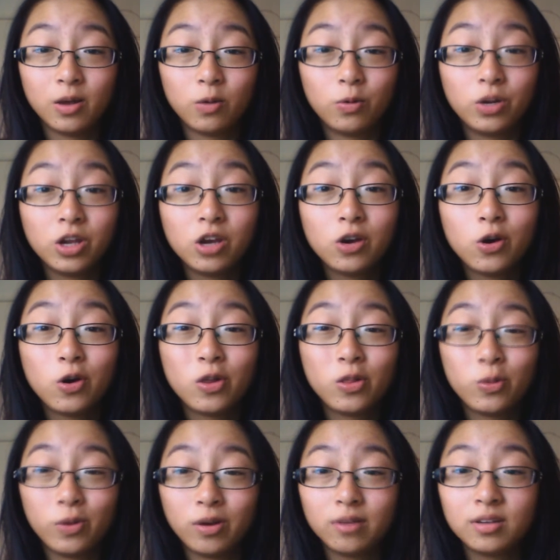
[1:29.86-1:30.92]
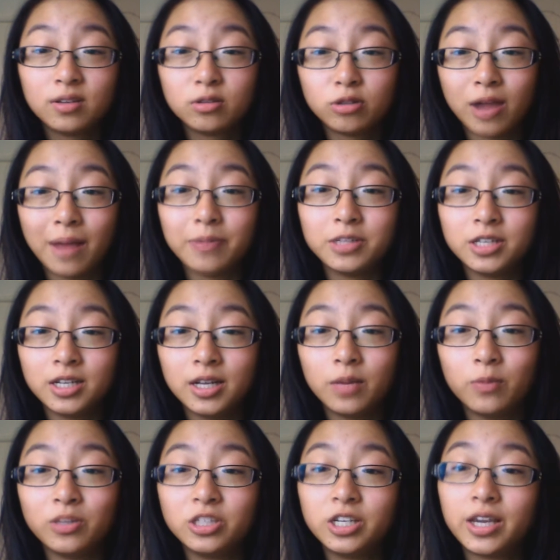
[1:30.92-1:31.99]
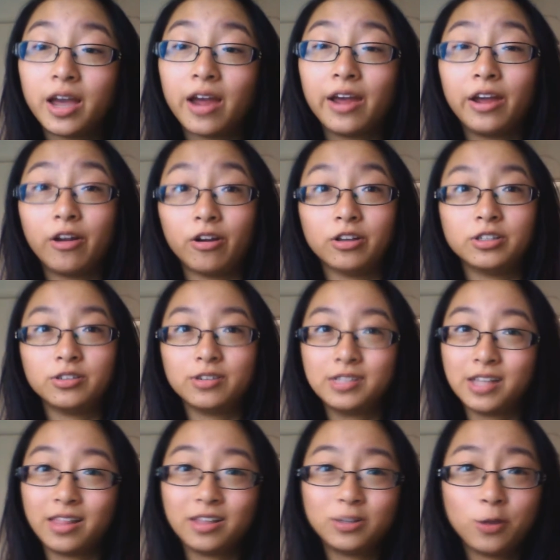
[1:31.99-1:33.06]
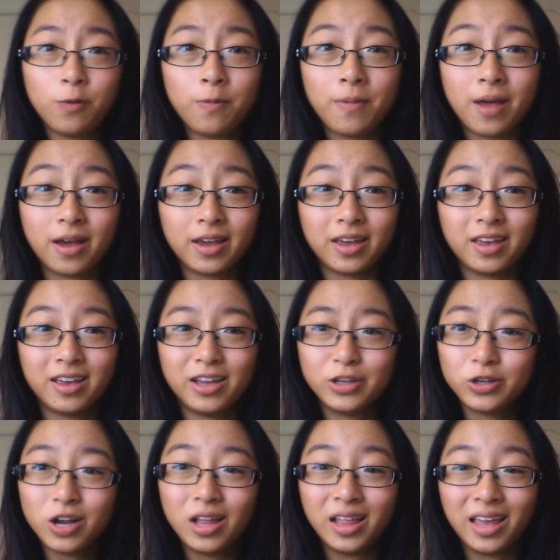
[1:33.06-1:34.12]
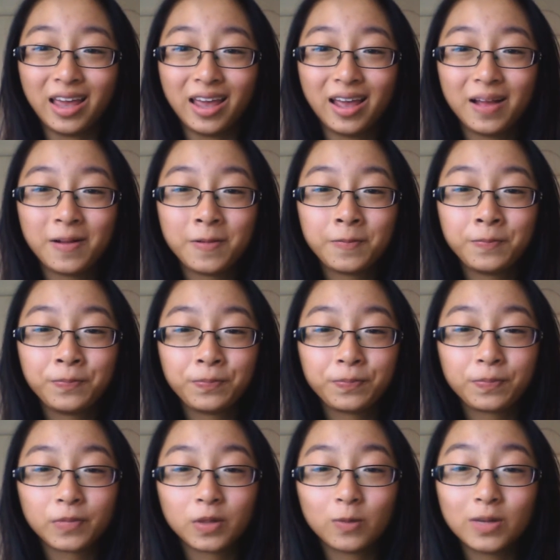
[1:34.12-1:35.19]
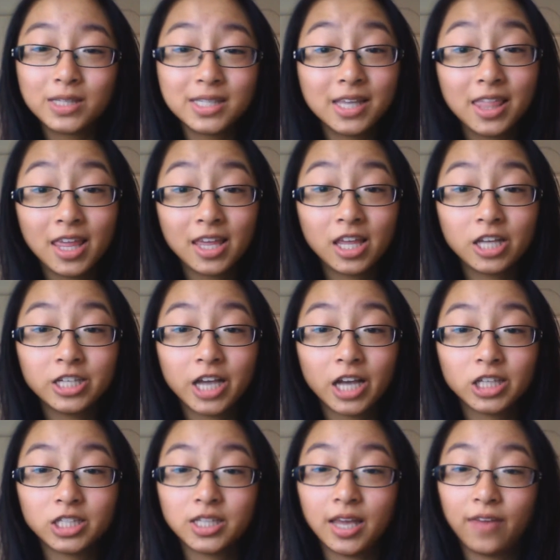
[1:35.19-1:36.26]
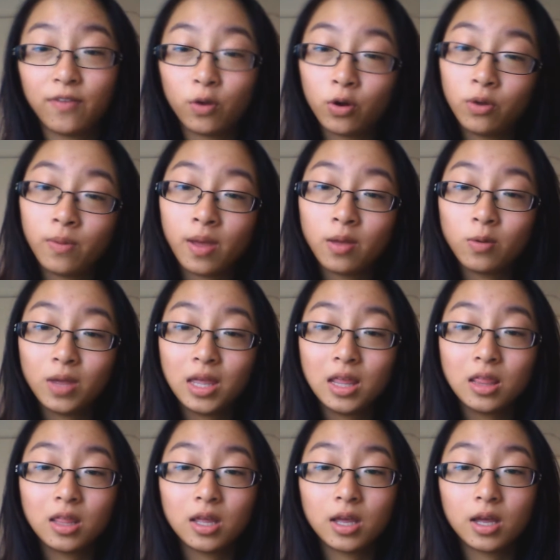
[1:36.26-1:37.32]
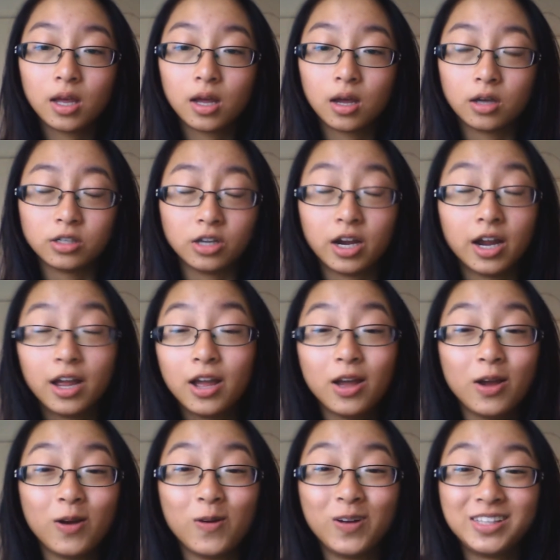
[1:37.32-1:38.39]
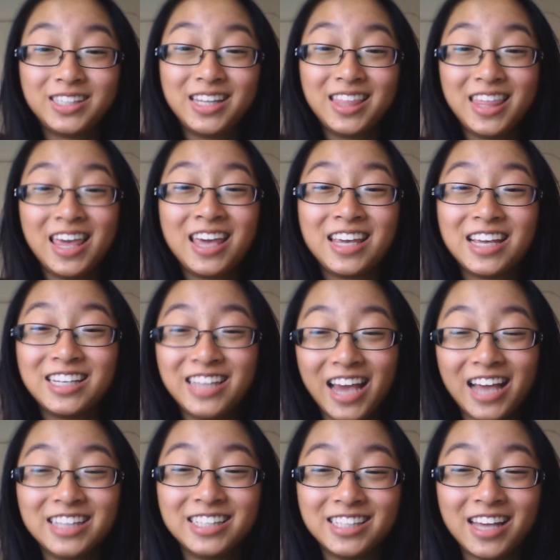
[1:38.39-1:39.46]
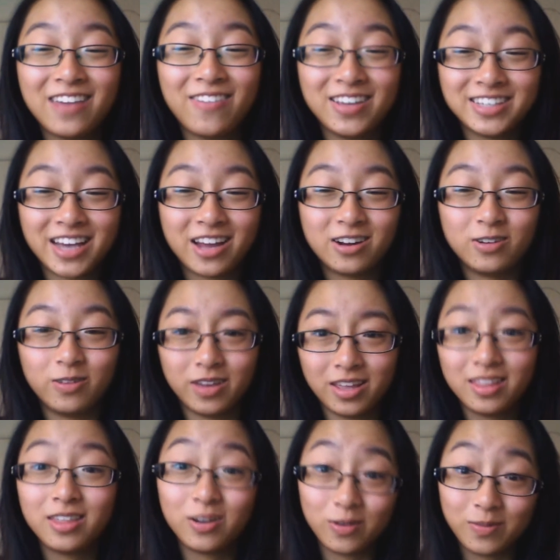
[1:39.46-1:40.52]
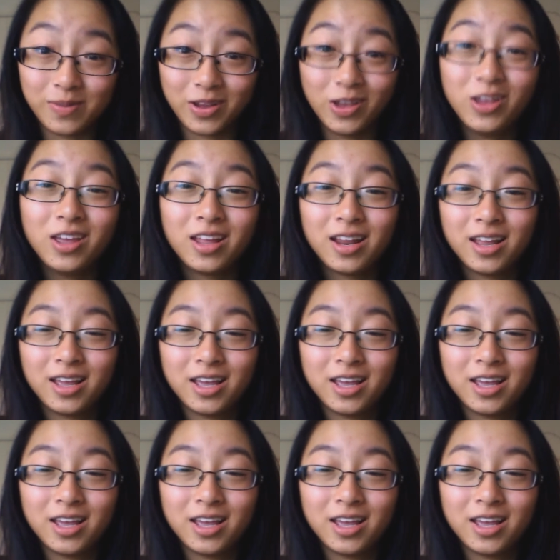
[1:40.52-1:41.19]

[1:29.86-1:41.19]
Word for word: What do you call the wheeled contraption in which you carry groceries at the supermarket? A trolley. What's the thing you change your T V remote with? Oh, sorry. What's the thing you change the T V channel with? A remote.